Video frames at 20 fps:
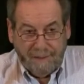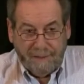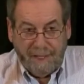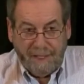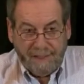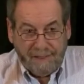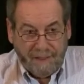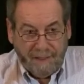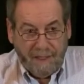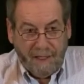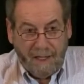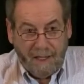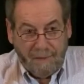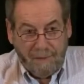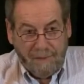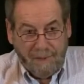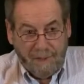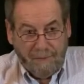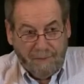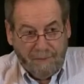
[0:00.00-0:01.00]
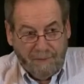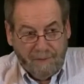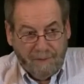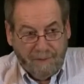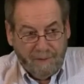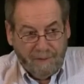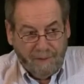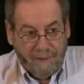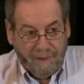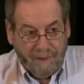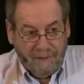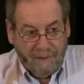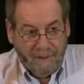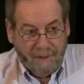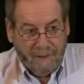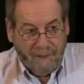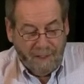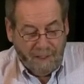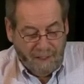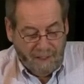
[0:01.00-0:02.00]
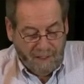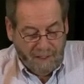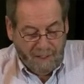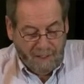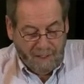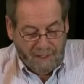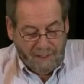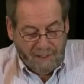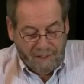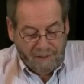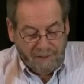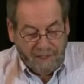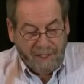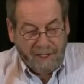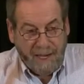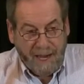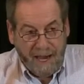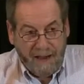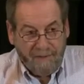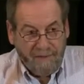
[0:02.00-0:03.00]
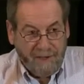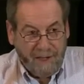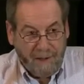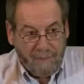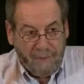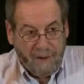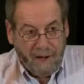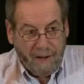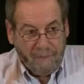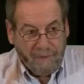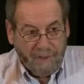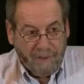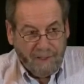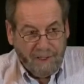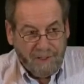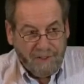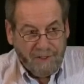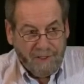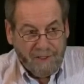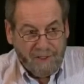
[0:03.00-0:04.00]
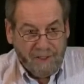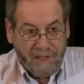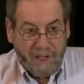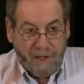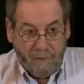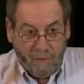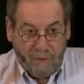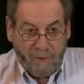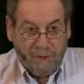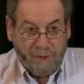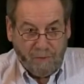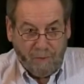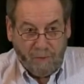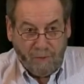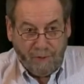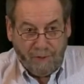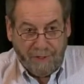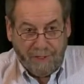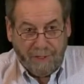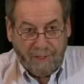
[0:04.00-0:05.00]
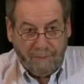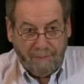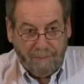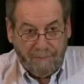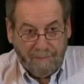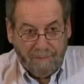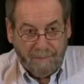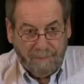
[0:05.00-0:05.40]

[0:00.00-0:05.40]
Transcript: That's a lot of people. You take half of that population and saying we're supporting them.